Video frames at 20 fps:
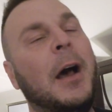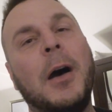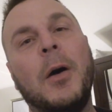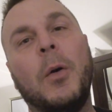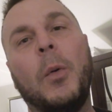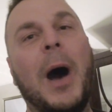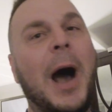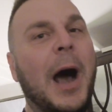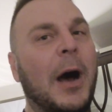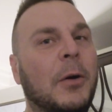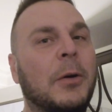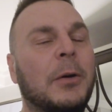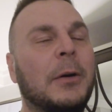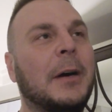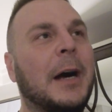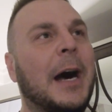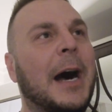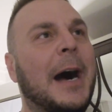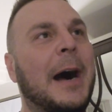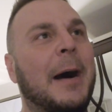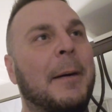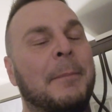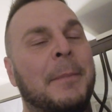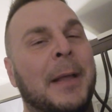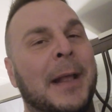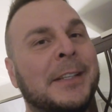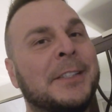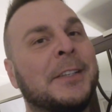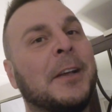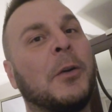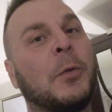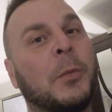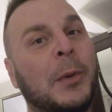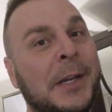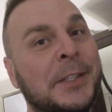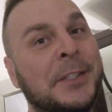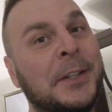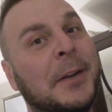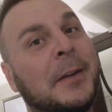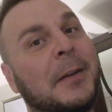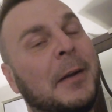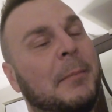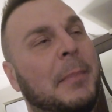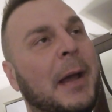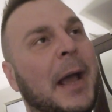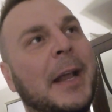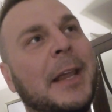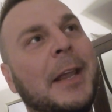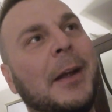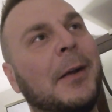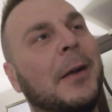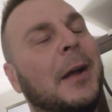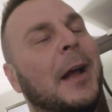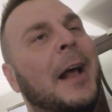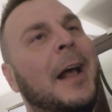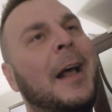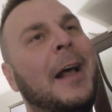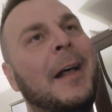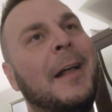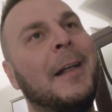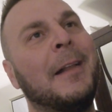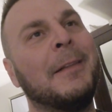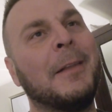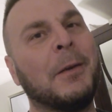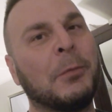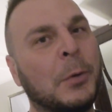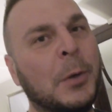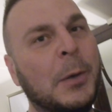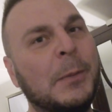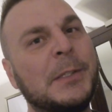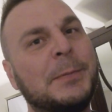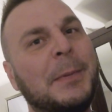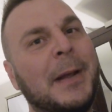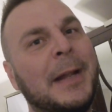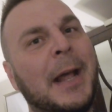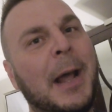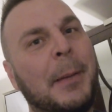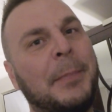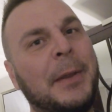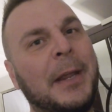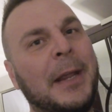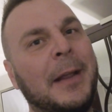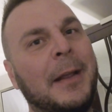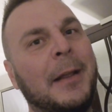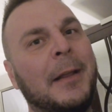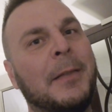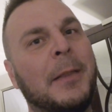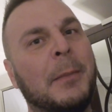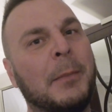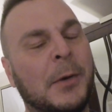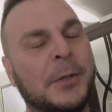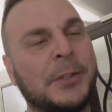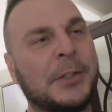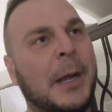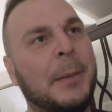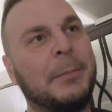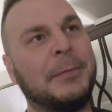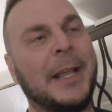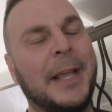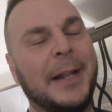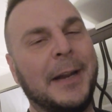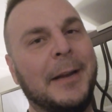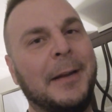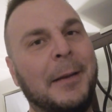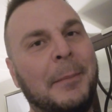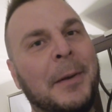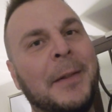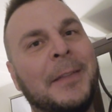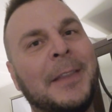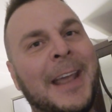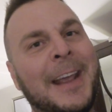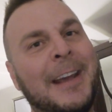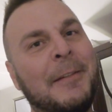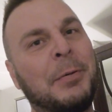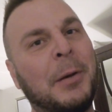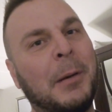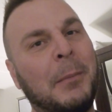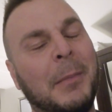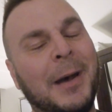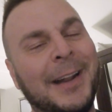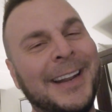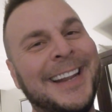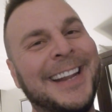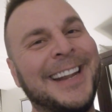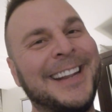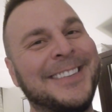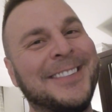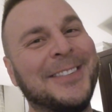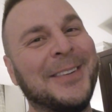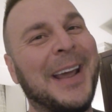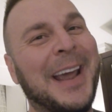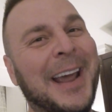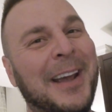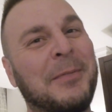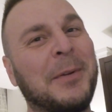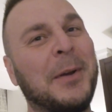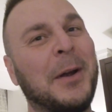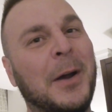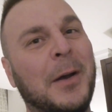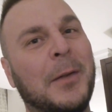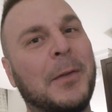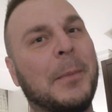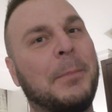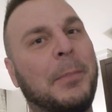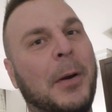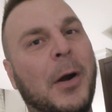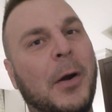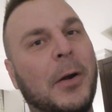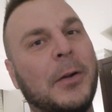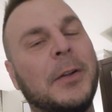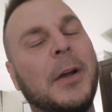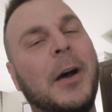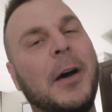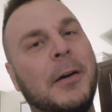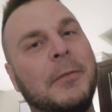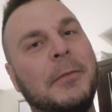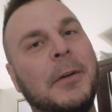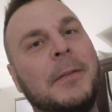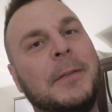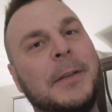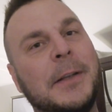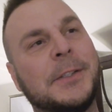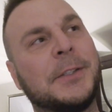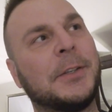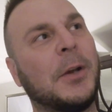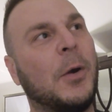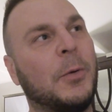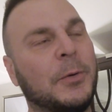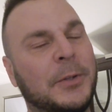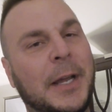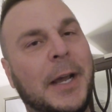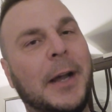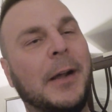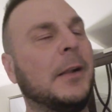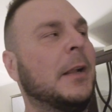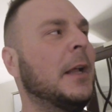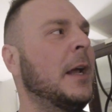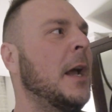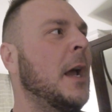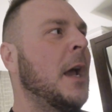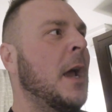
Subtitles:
Wow, it's a reason to come back here. The rooms may not be the most updated, but they have put money into every other part of this hotel.